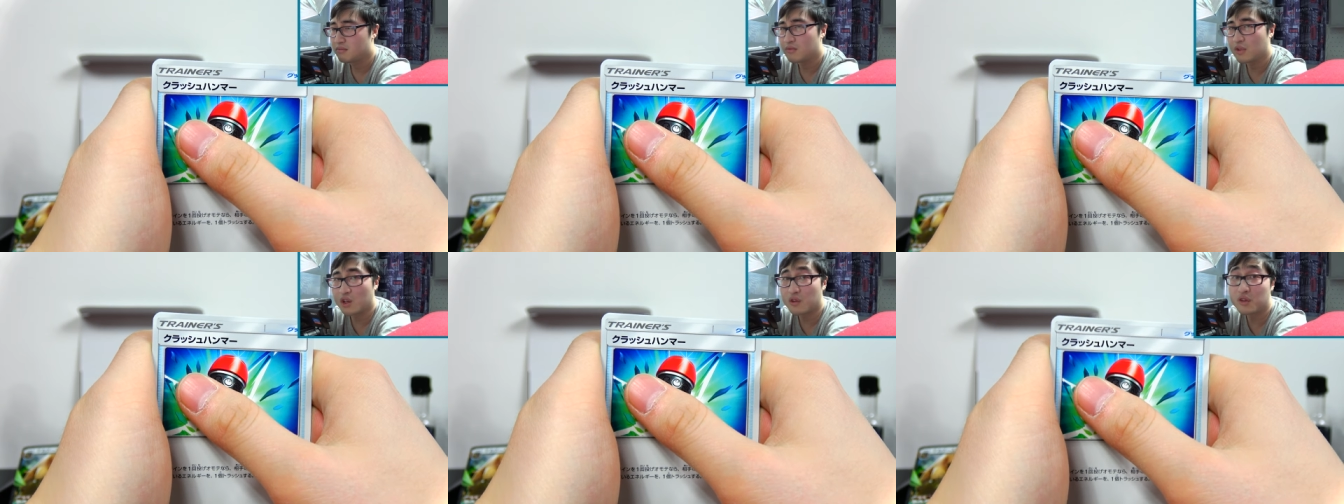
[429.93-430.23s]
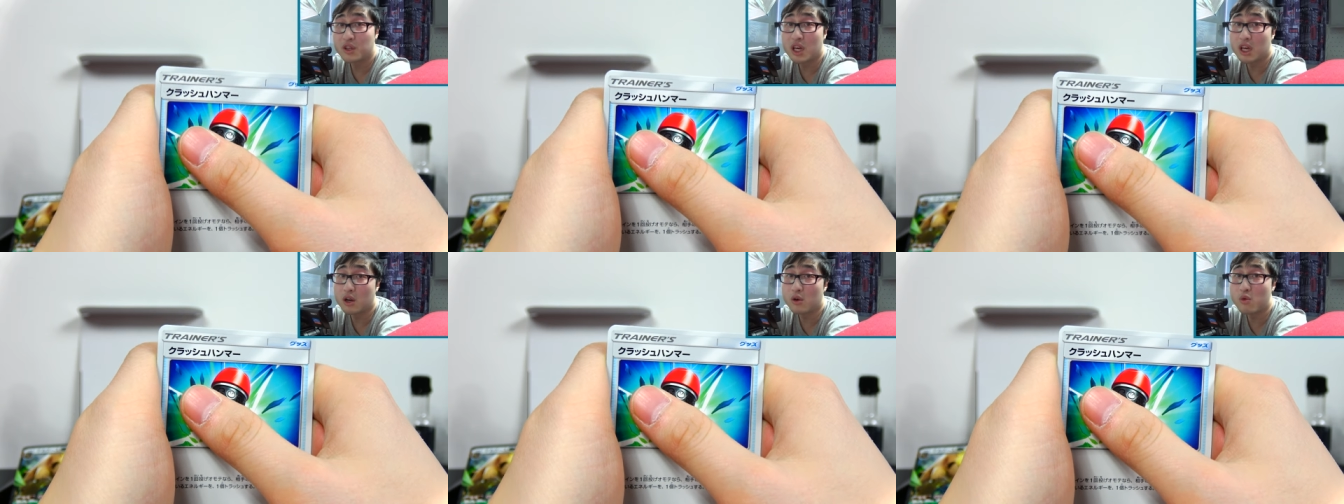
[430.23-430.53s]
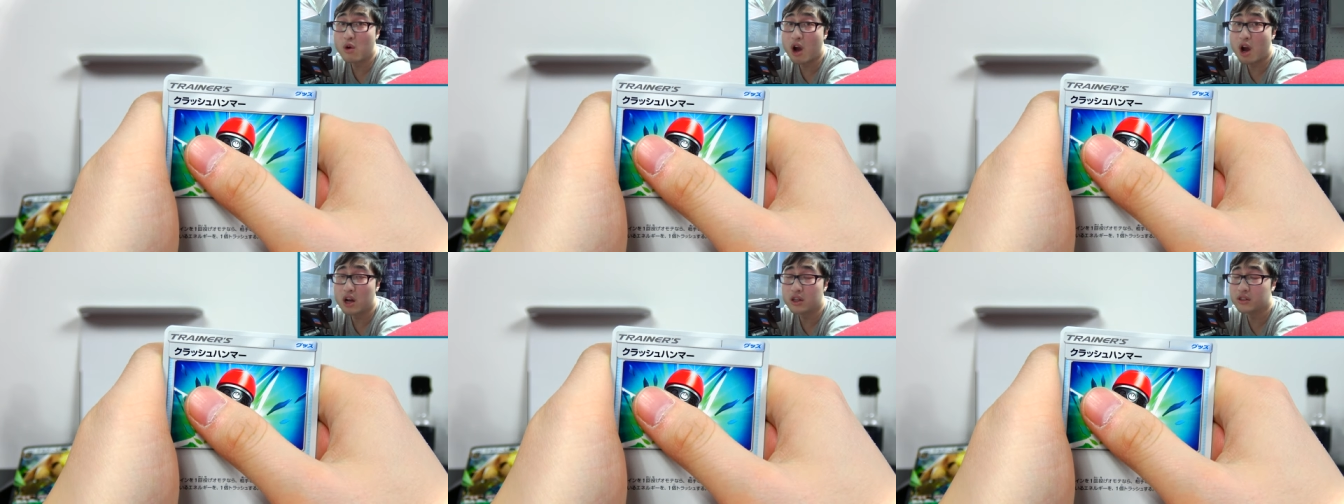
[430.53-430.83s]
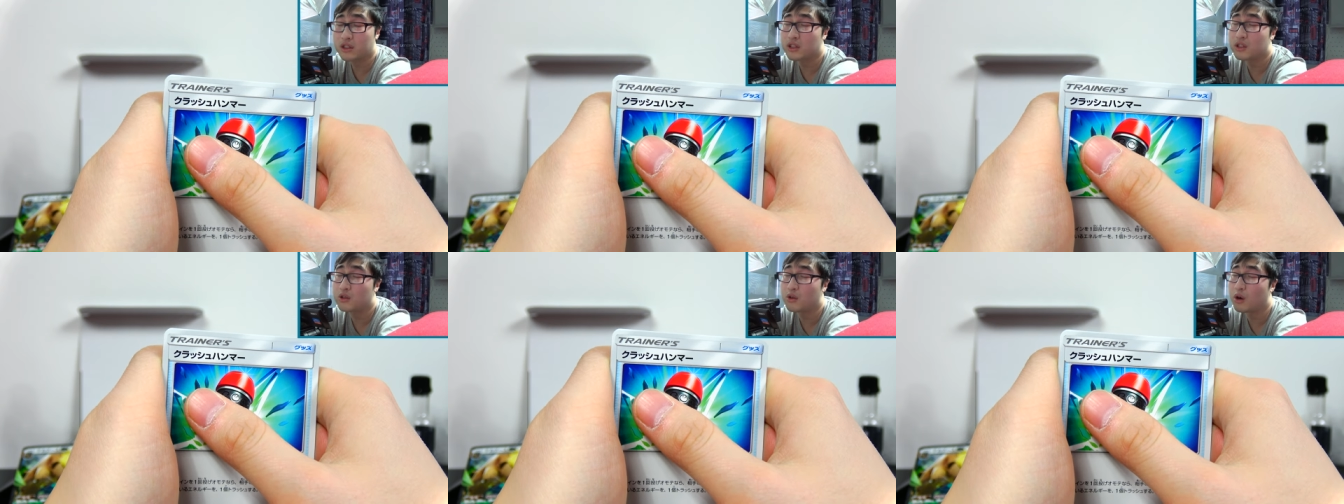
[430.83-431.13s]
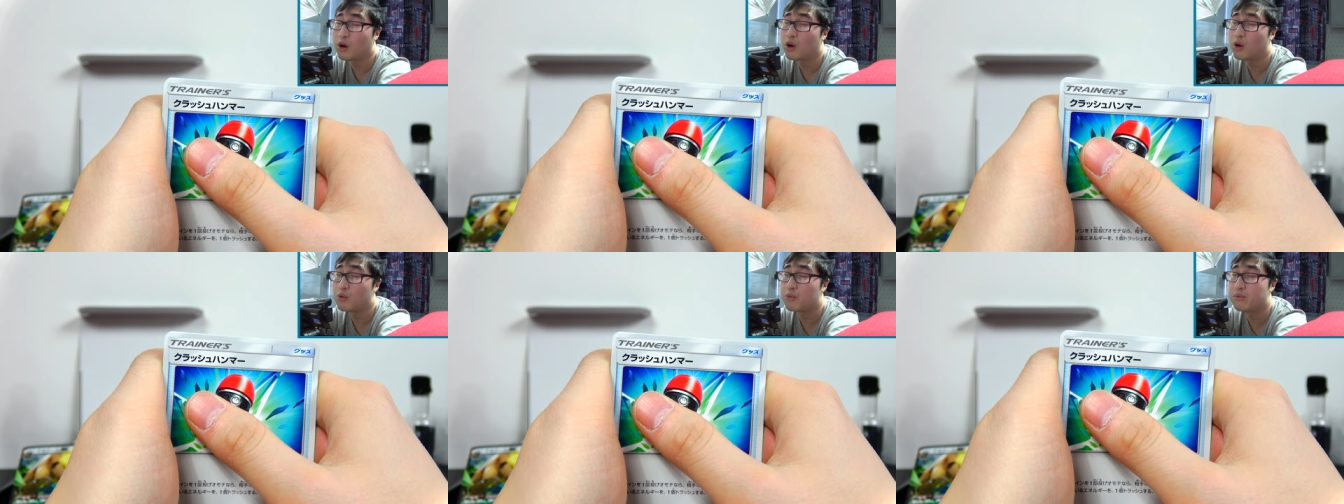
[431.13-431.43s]
If you get it wrong, then you
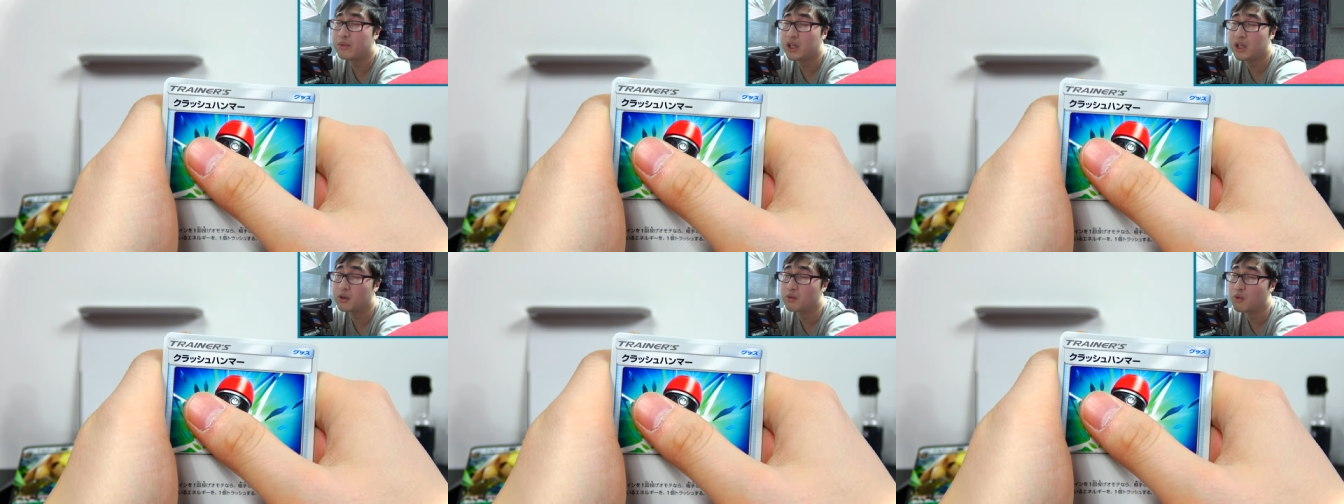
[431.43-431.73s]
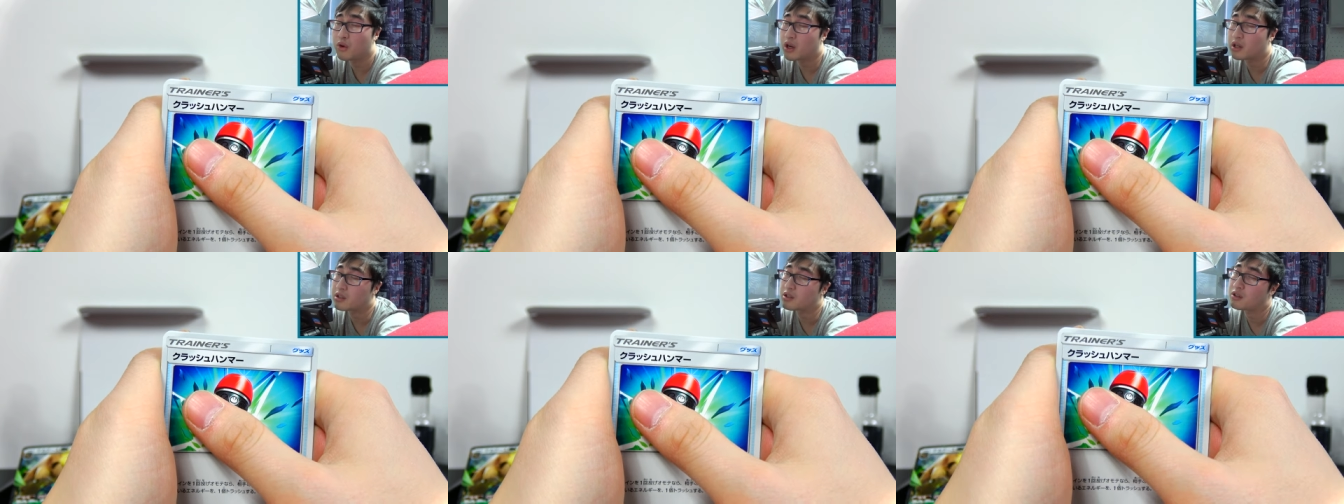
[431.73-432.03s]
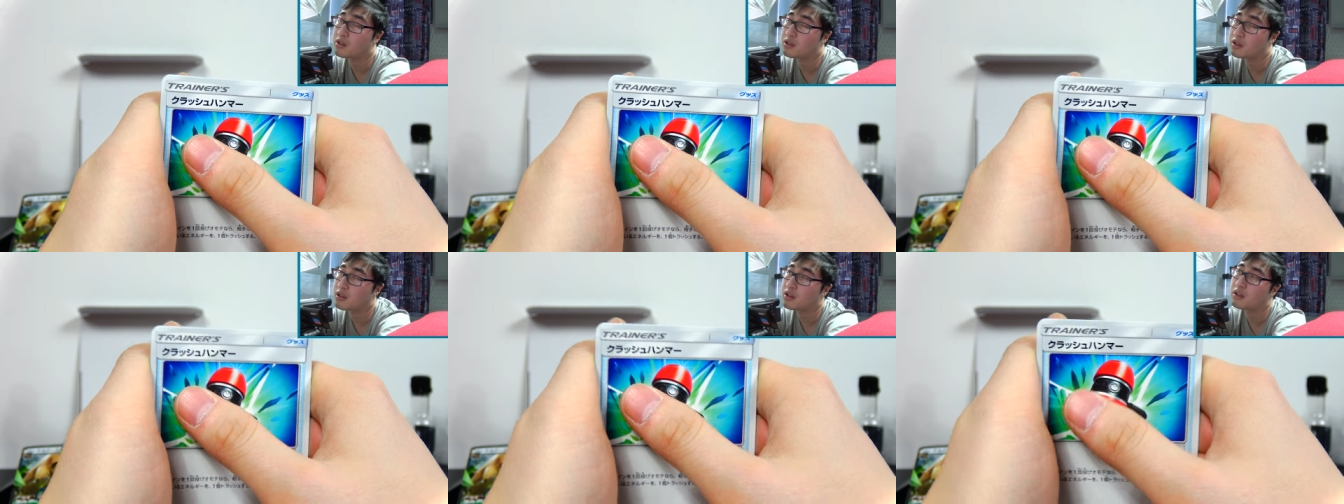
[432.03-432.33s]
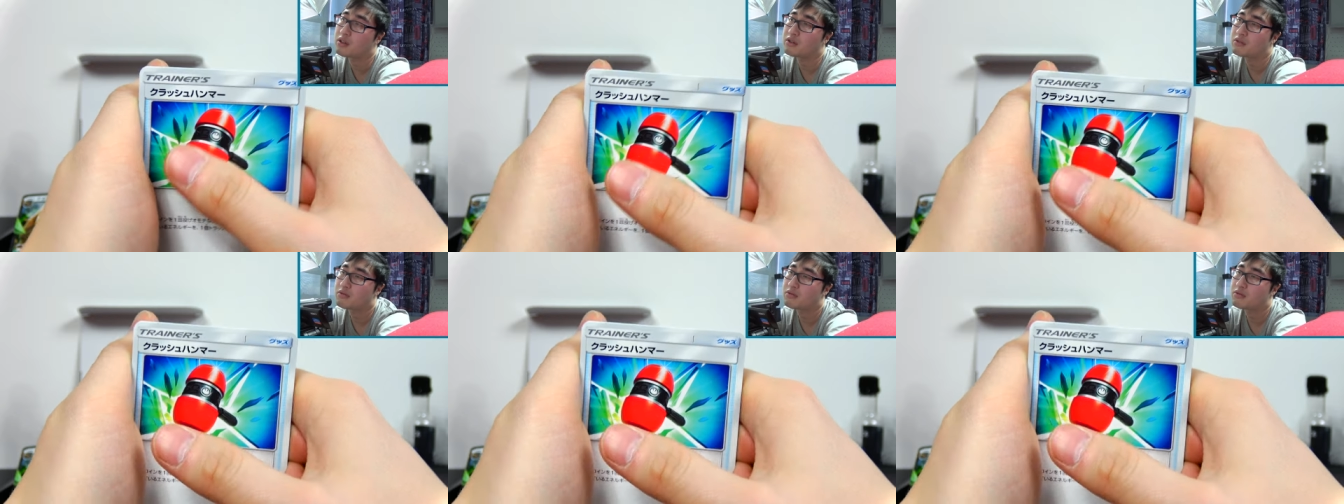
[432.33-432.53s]
owe me one cookie.